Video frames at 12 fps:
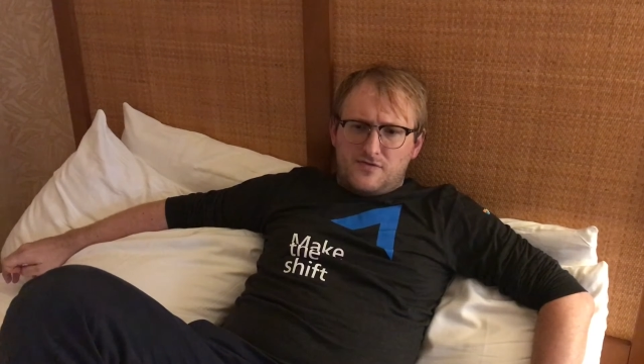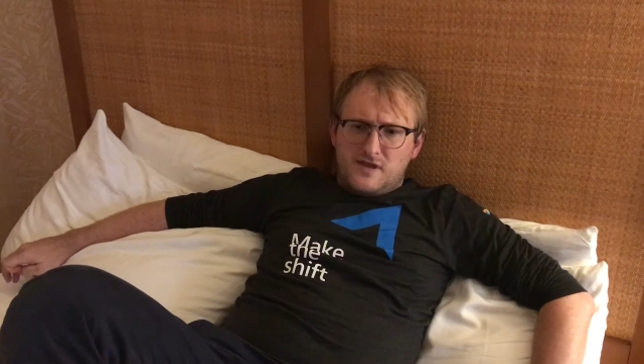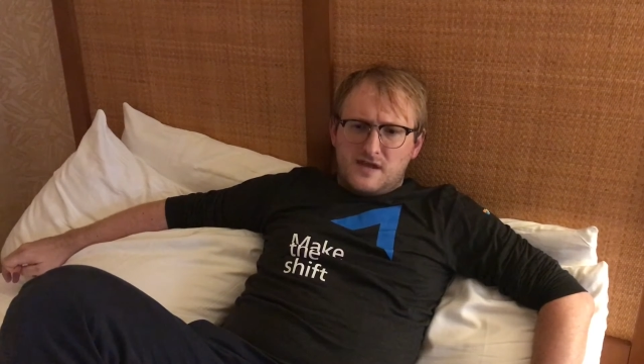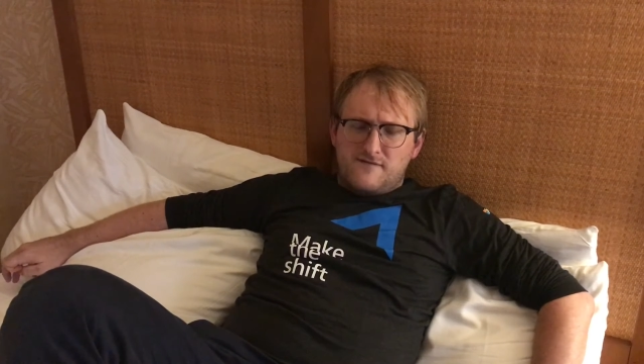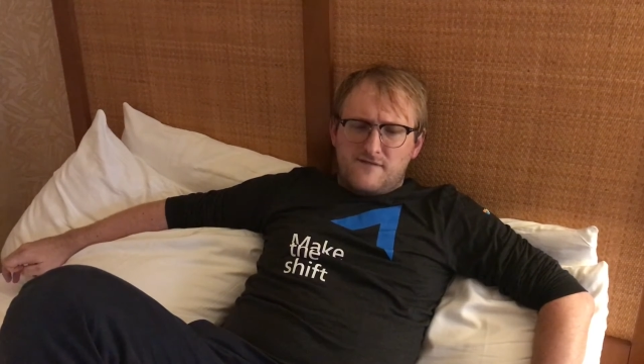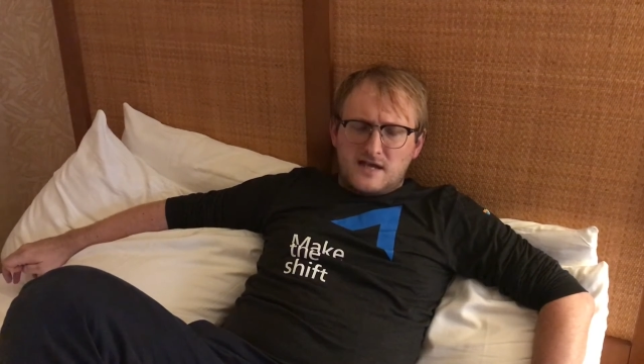
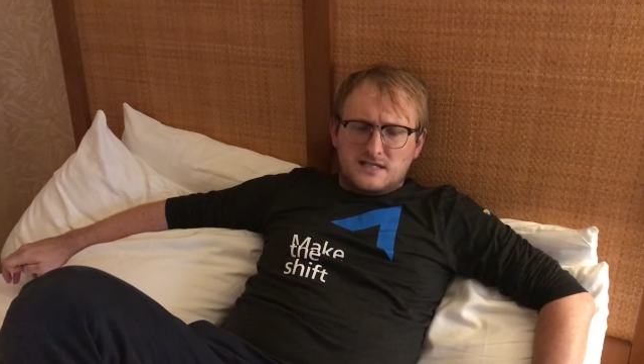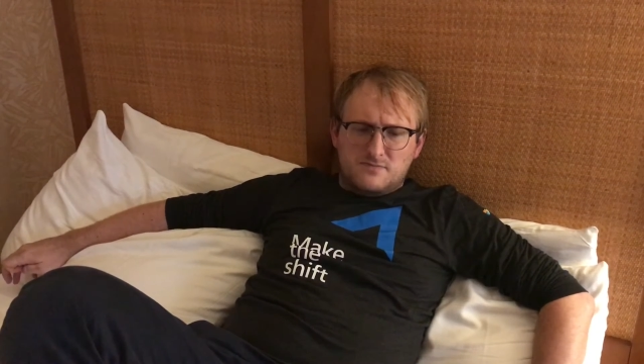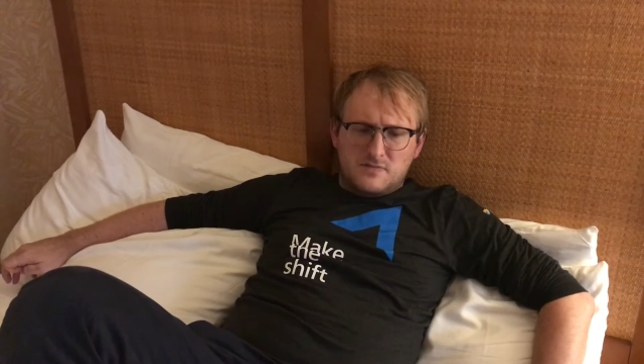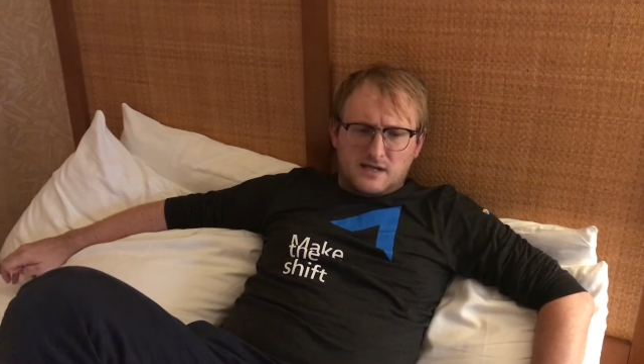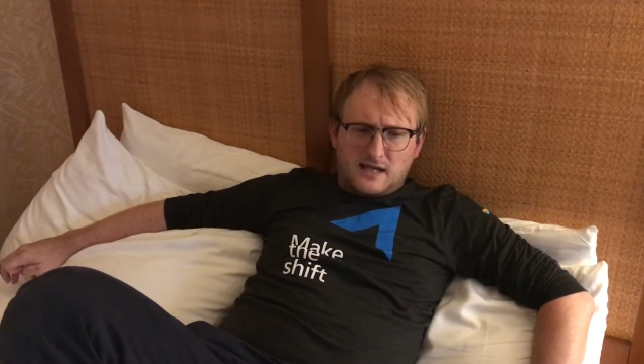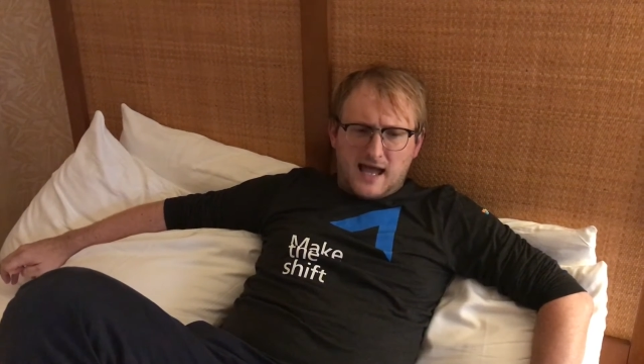the
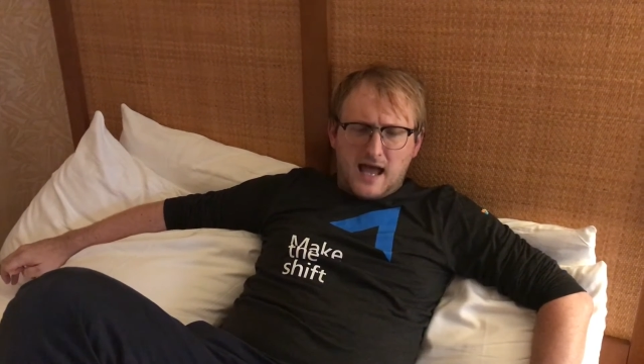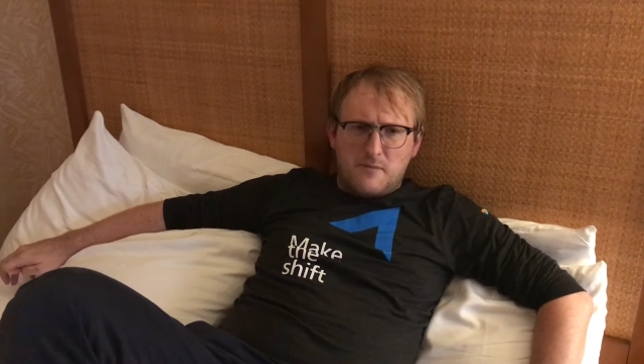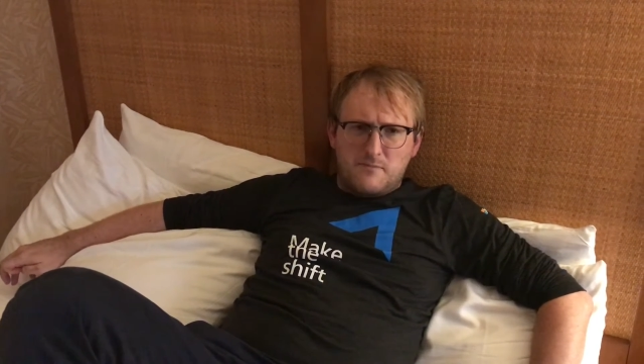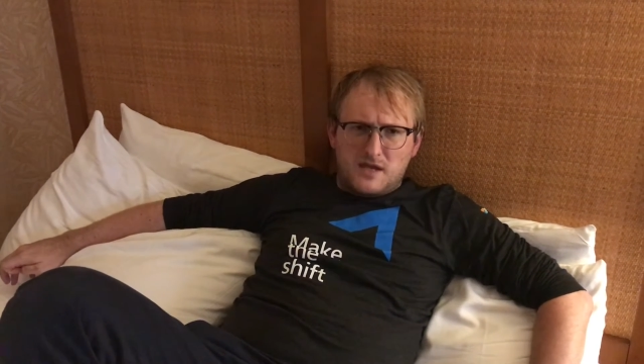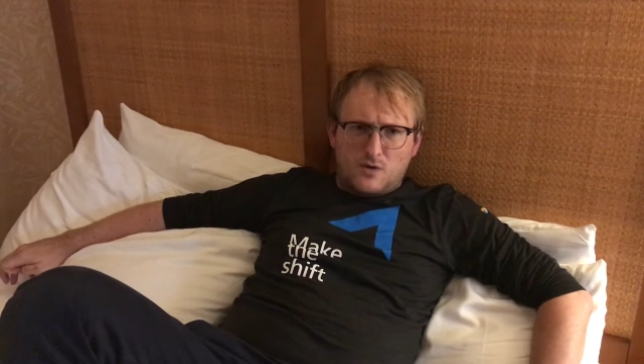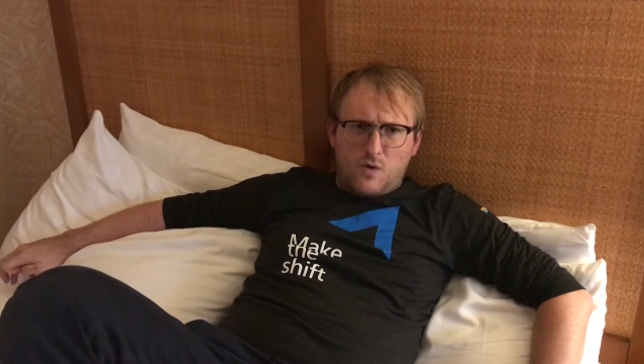investment can
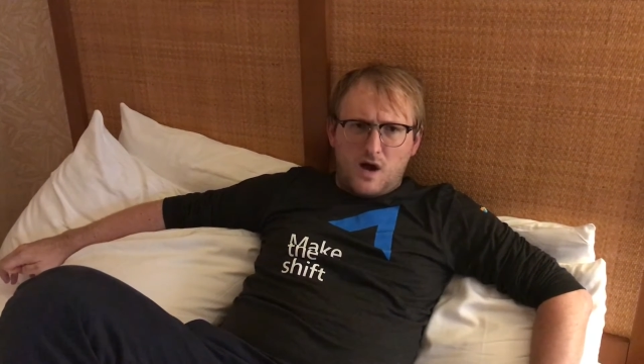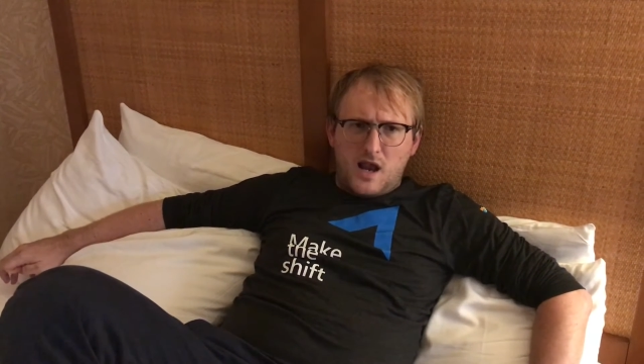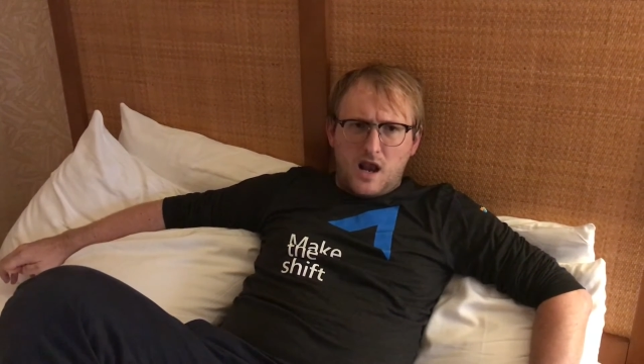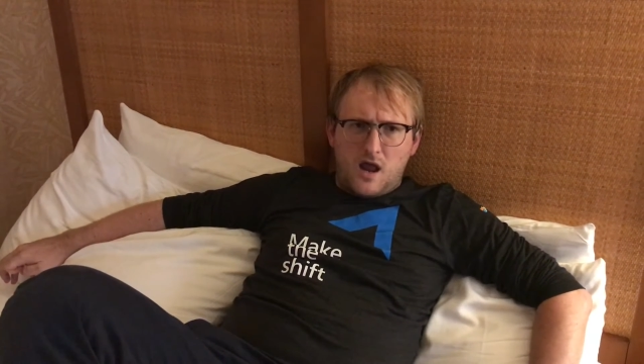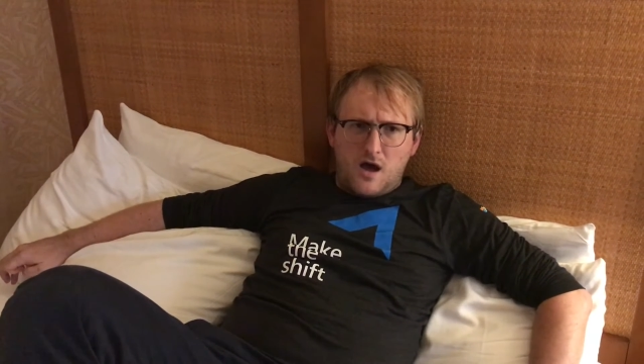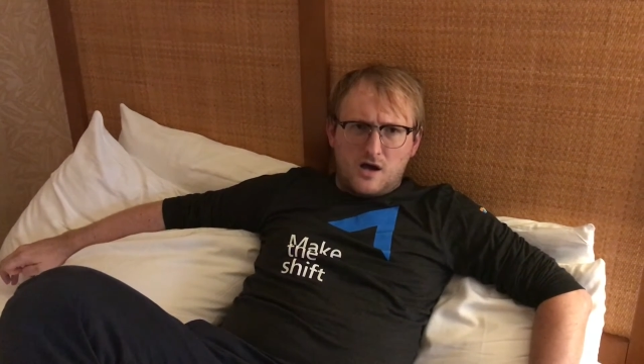be quite
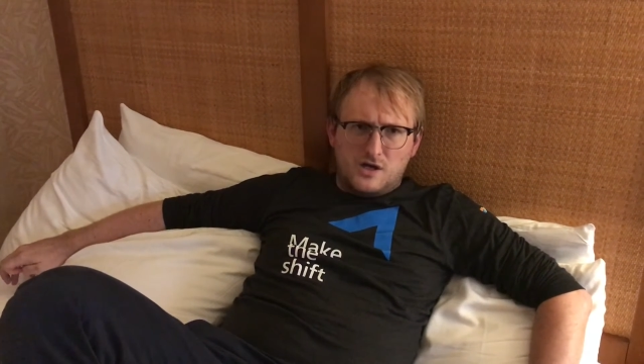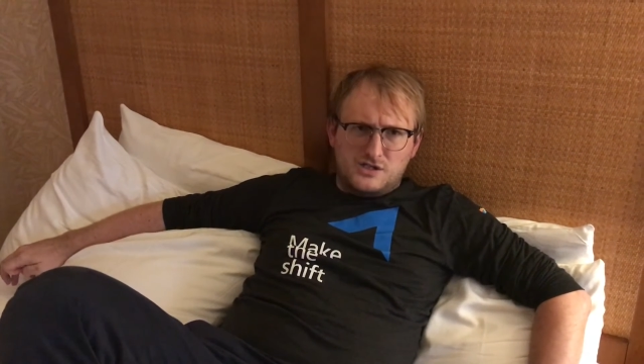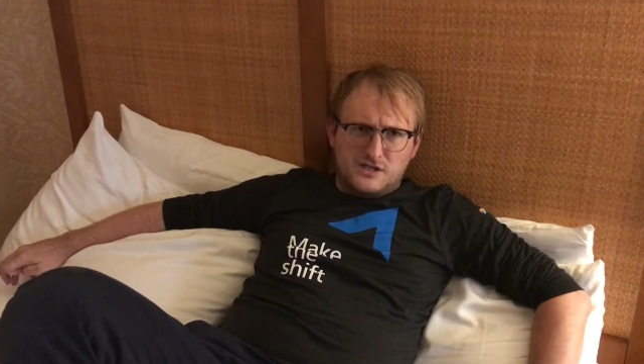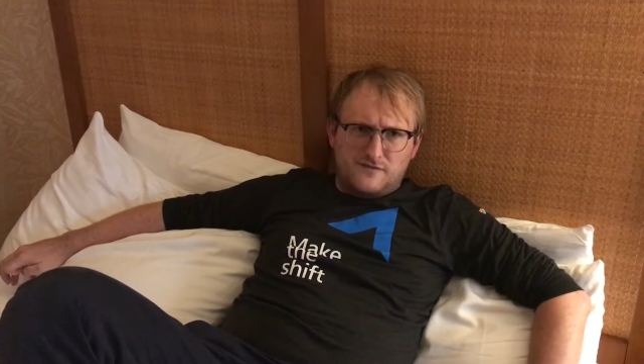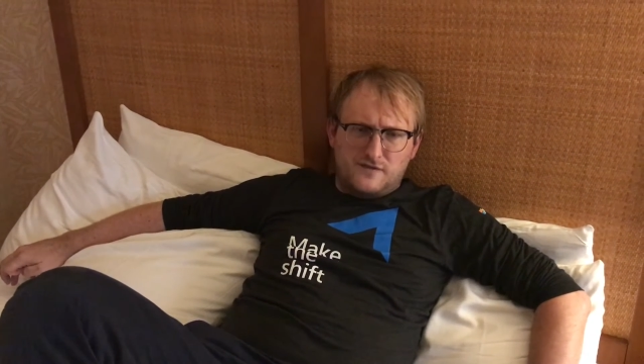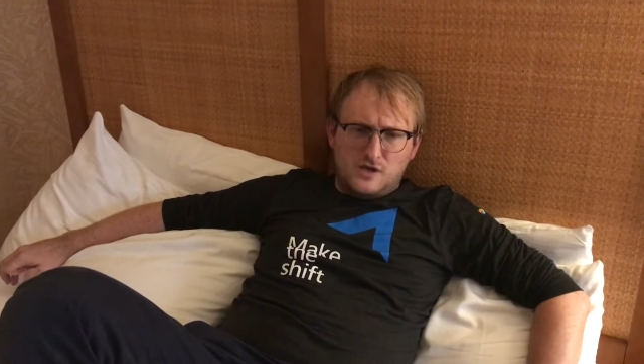
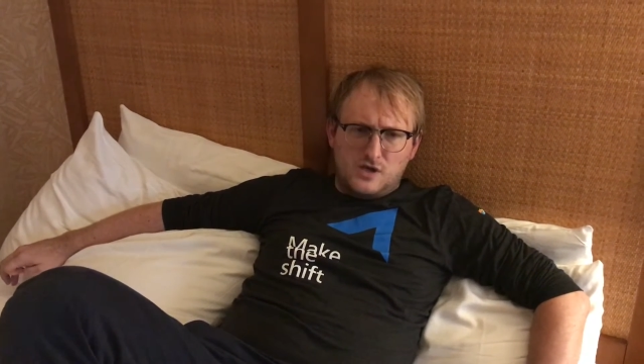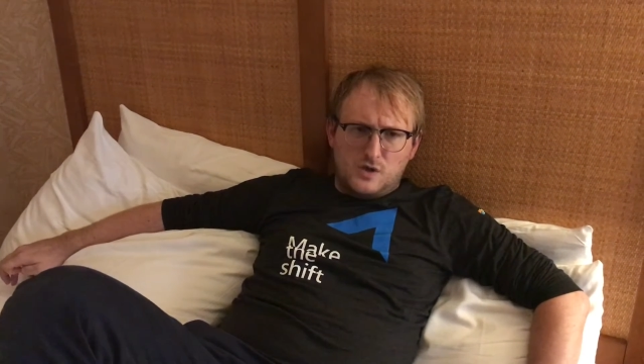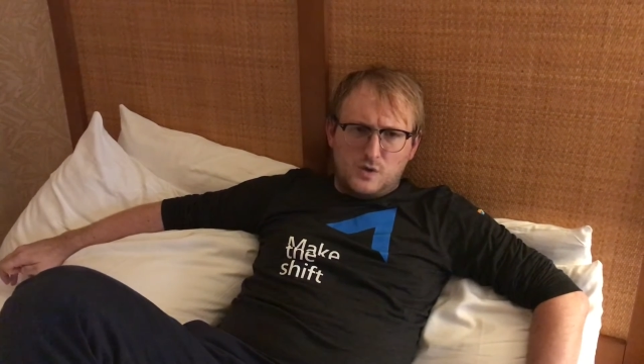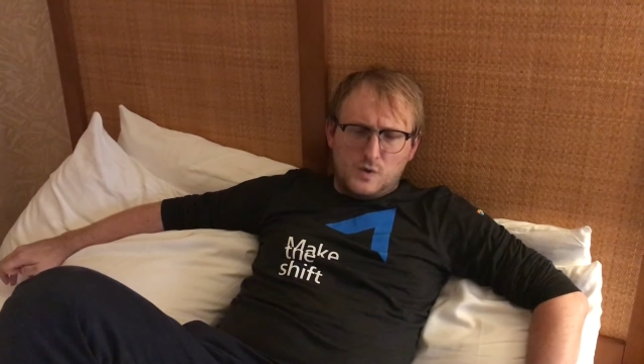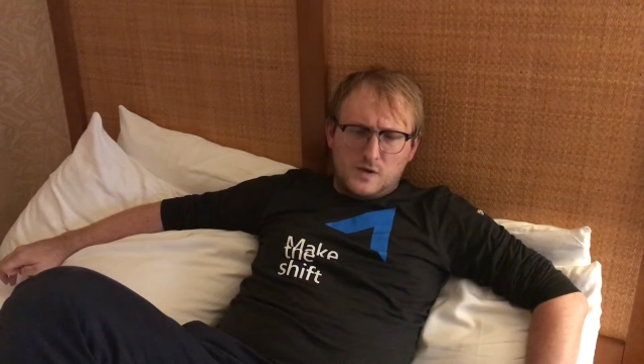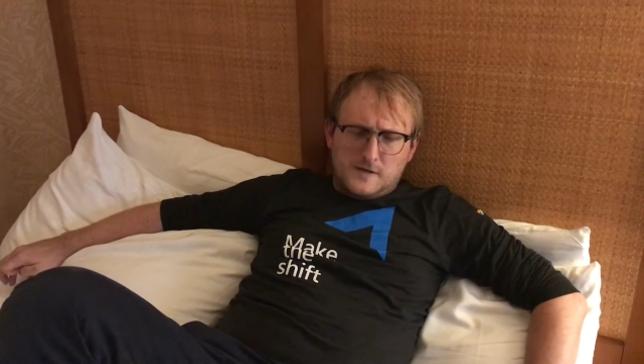large if you